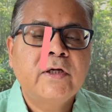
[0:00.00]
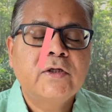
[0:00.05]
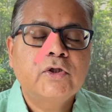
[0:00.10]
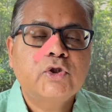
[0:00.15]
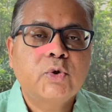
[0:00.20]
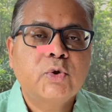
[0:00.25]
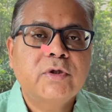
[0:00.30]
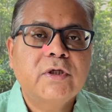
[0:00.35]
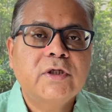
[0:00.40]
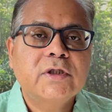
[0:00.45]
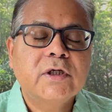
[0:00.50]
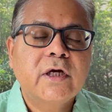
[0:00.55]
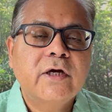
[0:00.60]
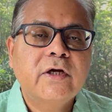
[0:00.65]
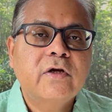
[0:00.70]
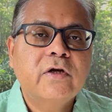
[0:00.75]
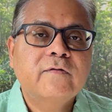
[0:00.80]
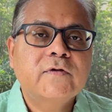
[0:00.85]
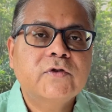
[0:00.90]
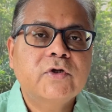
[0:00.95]
So this
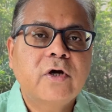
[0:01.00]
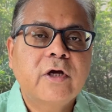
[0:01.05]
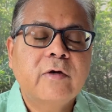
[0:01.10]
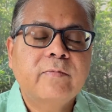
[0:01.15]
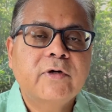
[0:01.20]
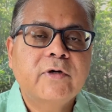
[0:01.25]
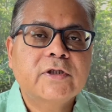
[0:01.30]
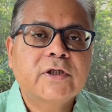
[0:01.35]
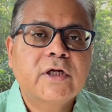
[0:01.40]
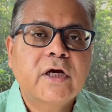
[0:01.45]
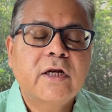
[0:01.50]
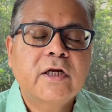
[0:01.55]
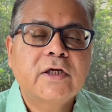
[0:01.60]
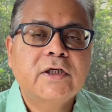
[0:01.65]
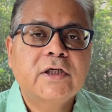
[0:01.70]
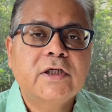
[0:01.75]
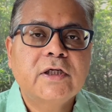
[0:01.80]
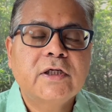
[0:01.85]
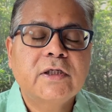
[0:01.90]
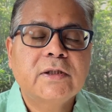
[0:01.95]
kind of stoic
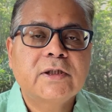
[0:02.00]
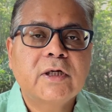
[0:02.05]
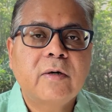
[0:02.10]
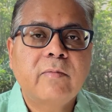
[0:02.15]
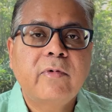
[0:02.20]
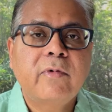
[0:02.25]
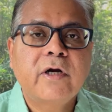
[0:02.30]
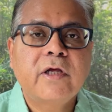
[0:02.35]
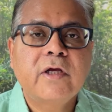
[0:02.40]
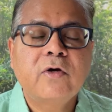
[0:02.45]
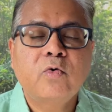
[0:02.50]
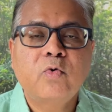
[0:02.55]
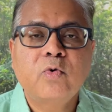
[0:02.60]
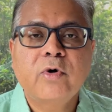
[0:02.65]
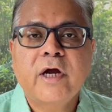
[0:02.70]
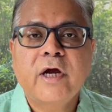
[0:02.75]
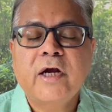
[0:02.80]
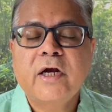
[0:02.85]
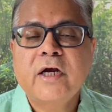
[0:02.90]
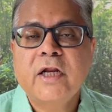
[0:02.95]
personality is somebody who
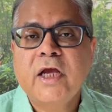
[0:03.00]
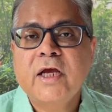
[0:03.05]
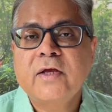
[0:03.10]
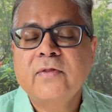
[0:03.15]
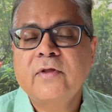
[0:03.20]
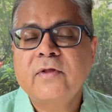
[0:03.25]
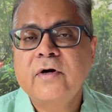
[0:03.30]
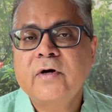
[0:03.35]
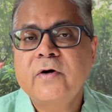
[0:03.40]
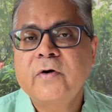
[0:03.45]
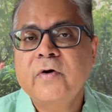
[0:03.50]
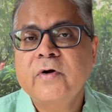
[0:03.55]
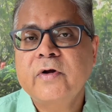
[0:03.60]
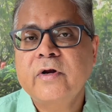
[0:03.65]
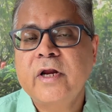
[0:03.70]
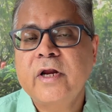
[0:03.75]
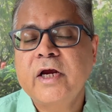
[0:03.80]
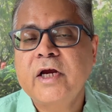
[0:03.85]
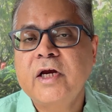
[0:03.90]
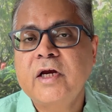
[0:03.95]
can take the
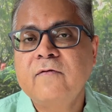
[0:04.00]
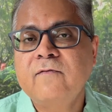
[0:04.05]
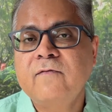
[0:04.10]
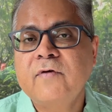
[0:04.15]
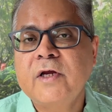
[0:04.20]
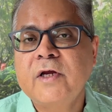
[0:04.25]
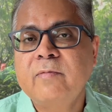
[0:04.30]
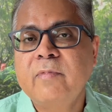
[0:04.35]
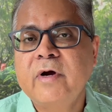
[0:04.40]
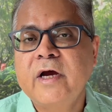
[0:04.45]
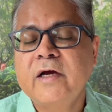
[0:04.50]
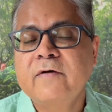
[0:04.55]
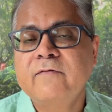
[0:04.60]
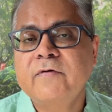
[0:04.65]
negative feedback